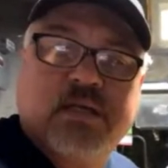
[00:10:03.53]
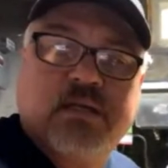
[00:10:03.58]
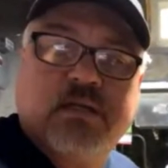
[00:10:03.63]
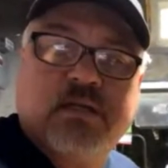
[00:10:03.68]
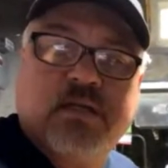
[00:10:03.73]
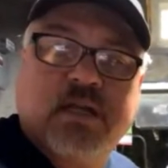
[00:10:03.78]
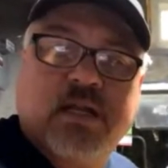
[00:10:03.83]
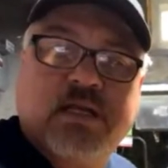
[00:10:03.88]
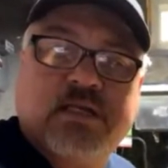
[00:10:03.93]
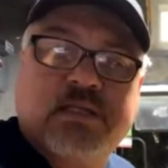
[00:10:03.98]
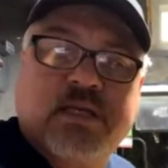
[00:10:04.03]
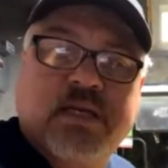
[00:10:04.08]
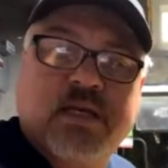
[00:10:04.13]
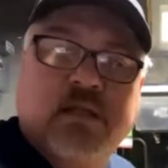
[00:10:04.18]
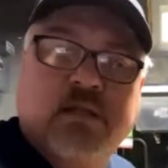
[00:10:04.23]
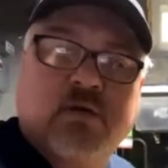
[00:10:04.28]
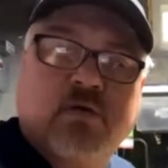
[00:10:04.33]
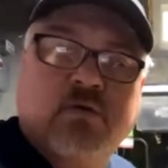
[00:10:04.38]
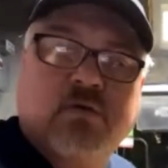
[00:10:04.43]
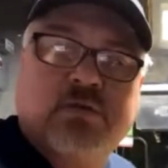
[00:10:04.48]
Did I say
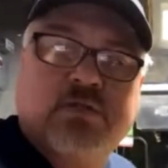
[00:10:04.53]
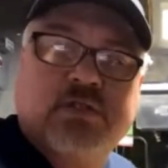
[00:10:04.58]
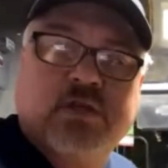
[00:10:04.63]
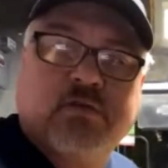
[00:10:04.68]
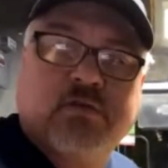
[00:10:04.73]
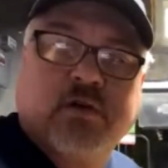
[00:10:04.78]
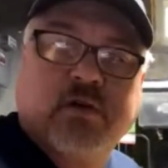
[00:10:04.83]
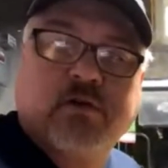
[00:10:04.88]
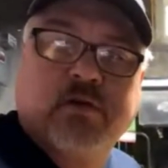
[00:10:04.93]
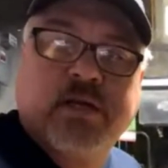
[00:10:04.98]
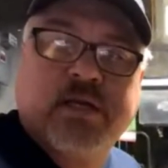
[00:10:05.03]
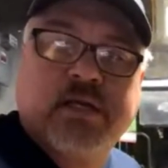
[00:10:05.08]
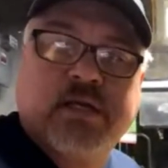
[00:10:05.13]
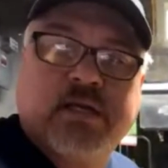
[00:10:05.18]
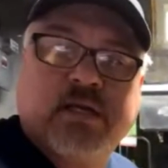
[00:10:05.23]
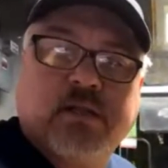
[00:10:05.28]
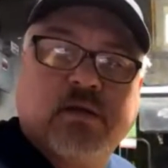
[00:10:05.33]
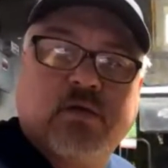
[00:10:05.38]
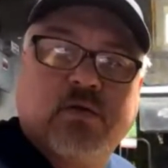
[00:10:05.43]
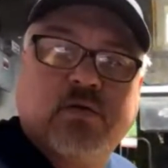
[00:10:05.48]
hello to Silver Creek?
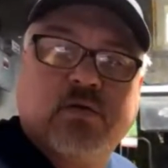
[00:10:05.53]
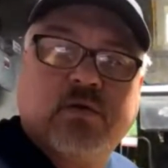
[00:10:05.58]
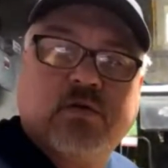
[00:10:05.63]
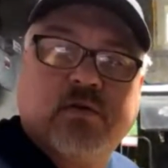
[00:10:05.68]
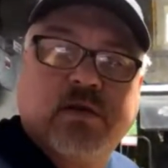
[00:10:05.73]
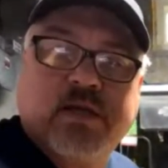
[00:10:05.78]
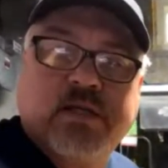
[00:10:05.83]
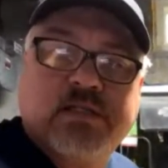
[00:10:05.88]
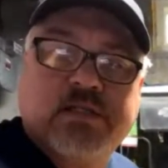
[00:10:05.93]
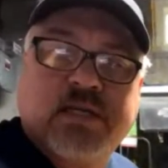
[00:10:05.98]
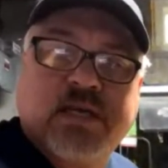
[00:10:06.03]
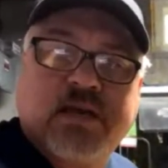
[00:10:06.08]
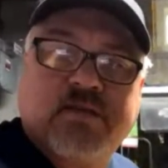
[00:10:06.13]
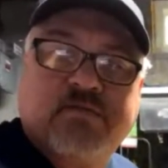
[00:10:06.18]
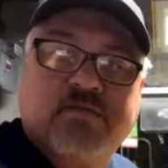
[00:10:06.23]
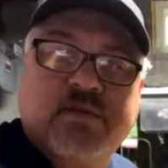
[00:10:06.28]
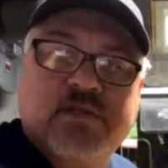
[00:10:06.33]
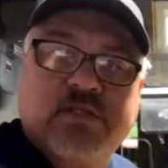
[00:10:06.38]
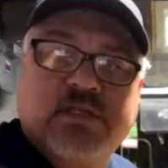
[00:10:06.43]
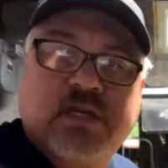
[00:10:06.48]
Hello, Craig's
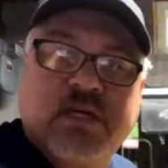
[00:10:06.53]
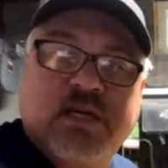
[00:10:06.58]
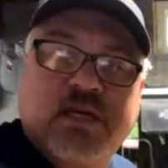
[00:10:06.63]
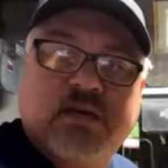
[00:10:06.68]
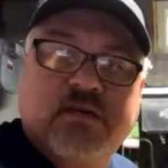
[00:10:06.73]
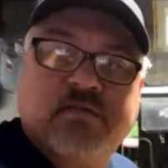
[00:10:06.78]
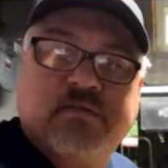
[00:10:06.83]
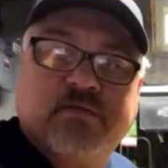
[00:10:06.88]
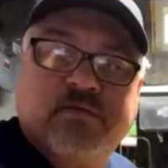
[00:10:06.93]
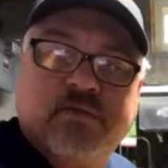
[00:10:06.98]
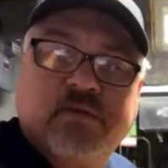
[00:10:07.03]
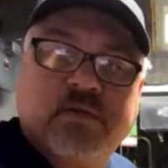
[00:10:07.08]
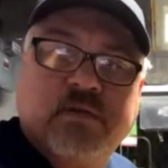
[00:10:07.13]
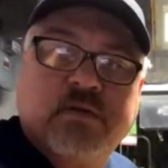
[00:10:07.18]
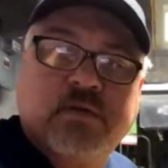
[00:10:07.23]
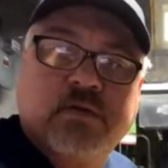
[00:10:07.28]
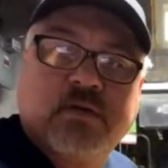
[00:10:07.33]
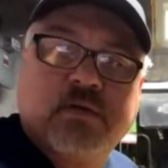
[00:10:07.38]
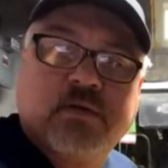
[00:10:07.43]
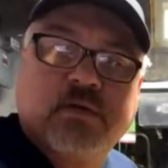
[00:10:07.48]
Catfish Cave.
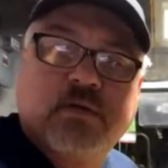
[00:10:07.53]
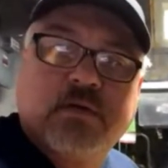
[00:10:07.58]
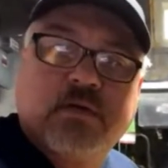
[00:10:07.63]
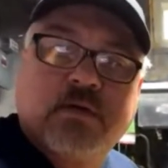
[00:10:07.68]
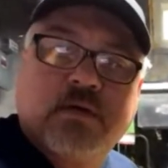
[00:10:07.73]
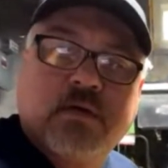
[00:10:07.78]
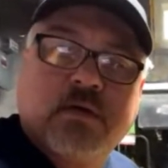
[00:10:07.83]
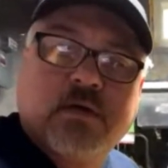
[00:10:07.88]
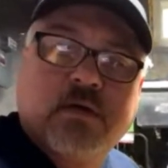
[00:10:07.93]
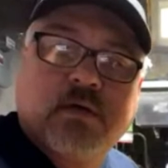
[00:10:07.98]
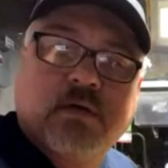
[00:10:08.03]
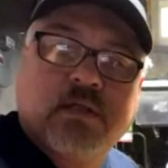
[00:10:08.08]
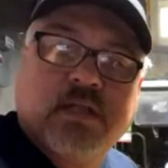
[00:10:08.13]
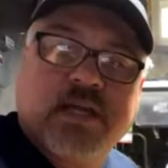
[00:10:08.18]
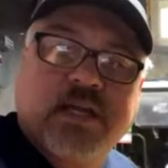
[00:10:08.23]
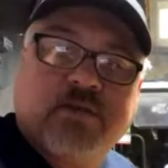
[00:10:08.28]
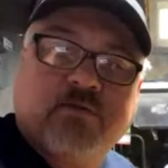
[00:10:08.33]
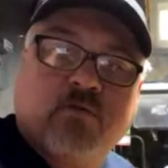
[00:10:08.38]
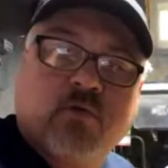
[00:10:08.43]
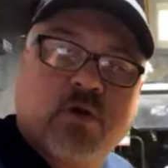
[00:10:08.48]

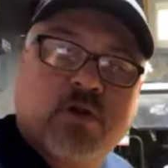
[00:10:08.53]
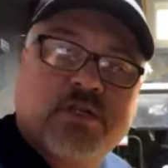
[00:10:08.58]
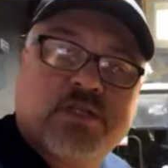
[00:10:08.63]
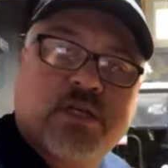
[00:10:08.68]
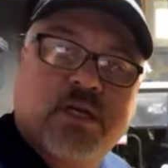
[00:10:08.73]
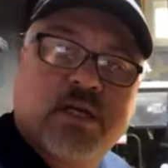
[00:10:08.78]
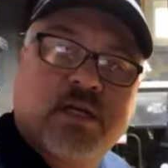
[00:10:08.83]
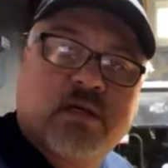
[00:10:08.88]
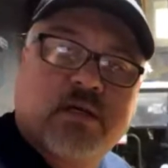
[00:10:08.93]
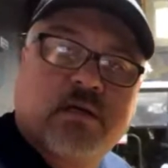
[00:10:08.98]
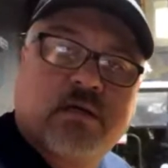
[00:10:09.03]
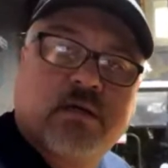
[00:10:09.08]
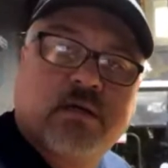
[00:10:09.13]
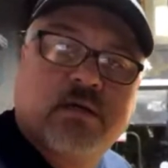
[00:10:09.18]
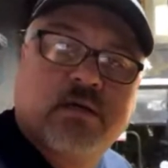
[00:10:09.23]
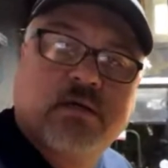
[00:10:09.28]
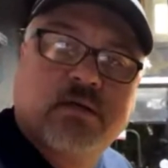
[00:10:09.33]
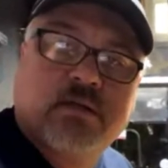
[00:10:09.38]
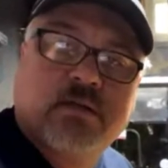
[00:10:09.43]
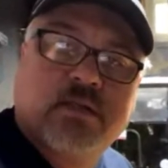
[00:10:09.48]
Lady Rorschach,
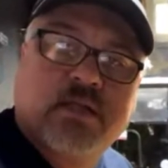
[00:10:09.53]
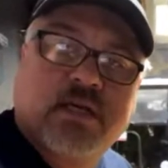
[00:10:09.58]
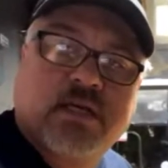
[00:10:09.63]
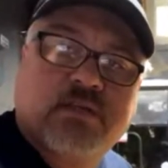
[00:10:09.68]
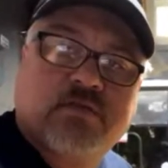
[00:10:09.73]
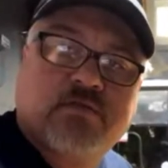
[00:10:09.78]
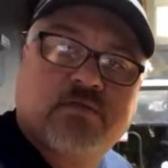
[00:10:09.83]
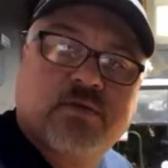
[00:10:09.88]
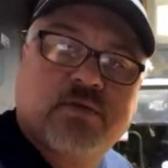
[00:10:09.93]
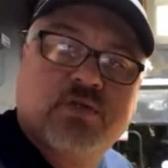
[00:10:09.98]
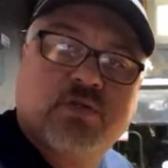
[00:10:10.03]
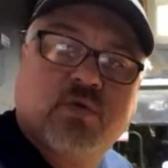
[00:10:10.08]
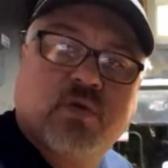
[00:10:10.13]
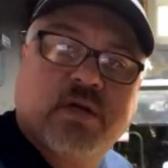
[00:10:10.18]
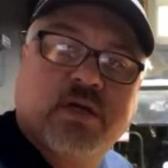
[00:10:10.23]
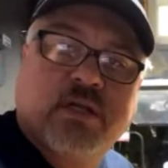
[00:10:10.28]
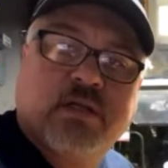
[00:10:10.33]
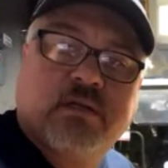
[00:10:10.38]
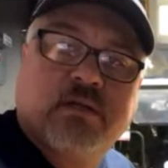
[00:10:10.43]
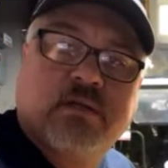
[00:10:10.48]
thanks for
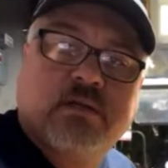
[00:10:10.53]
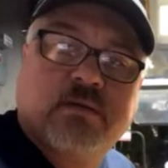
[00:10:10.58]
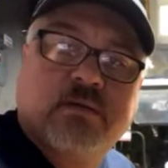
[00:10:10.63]
joining.